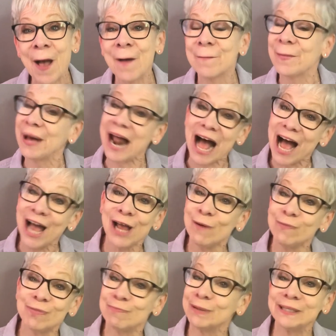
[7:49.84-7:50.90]
But I
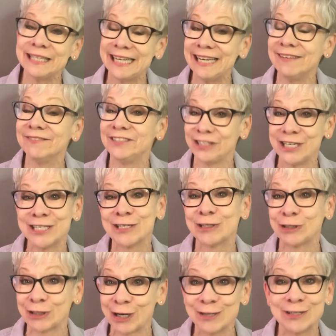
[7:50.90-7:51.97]
believe Jesus
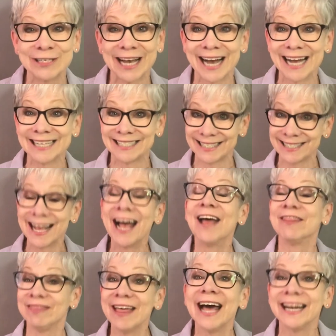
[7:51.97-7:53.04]
shows us
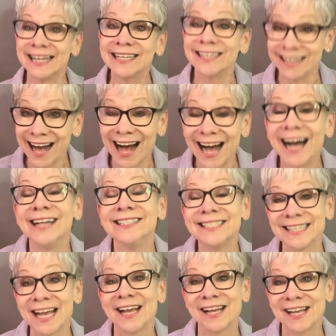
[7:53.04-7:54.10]
that
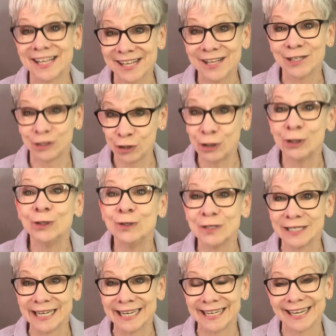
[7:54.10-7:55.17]
God's
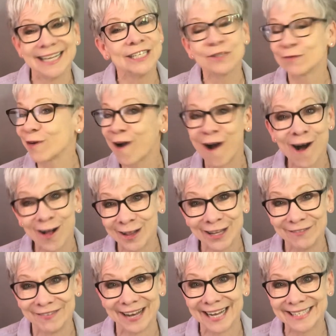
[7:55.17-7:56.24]
choosing is for all
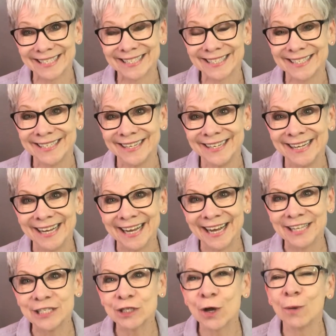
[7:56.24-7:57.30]
of us.
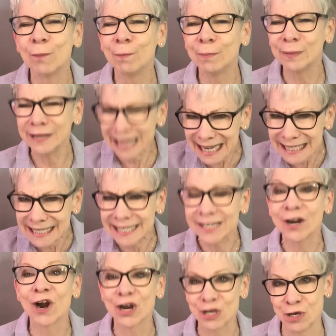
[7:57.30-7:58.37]
And so blessed
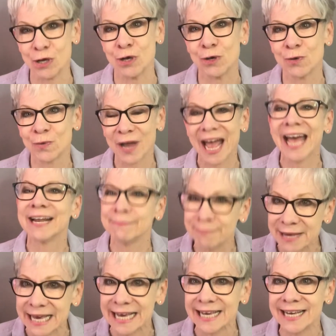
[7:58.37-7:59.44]
are you and
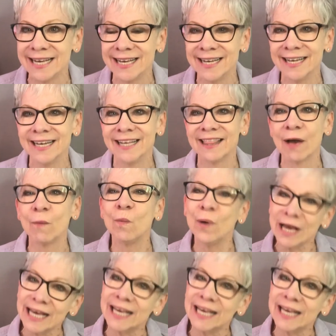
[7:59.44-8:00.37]
me that we